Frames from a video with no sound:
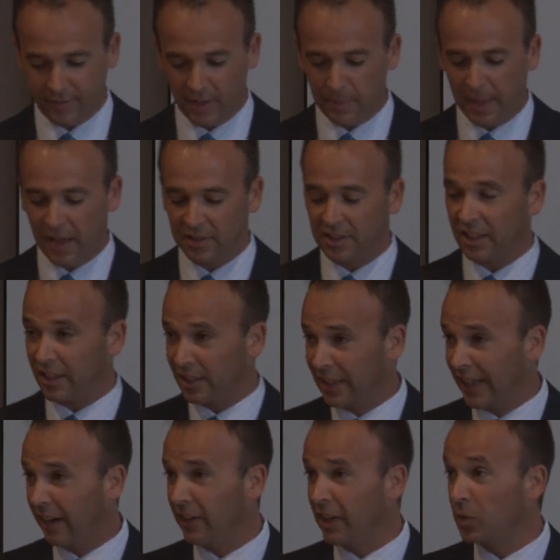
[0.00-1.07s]
about
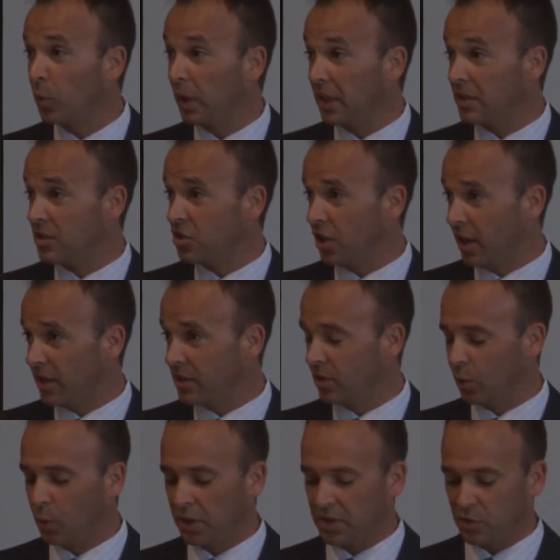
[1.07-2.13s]
declaring what is just
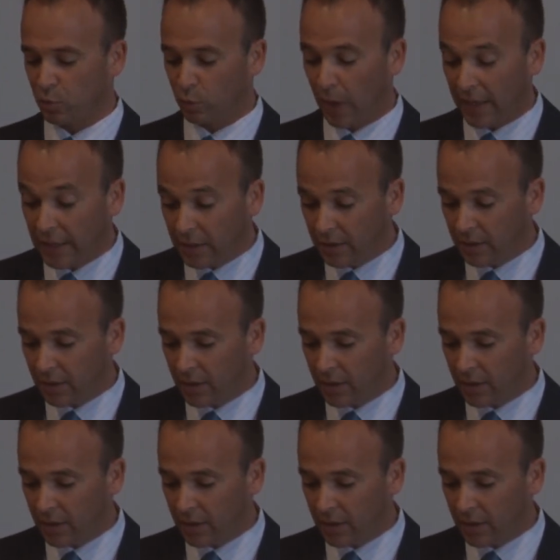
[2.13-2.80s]
or what is right,